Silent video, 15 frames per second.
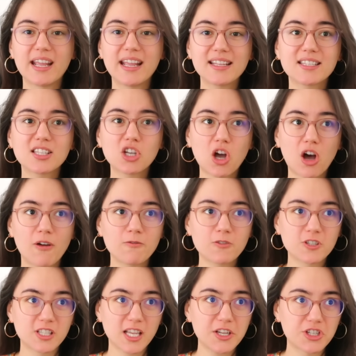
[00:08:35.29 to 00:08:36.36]
It's a
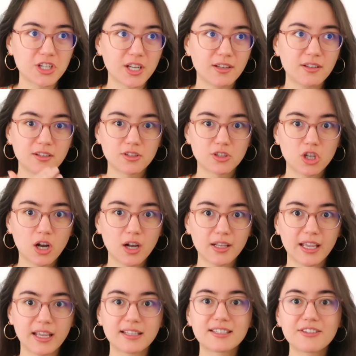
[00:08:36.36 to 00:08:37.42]
conversation,
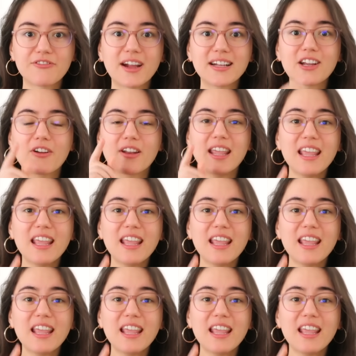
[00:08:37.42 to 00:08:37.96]
talking to find out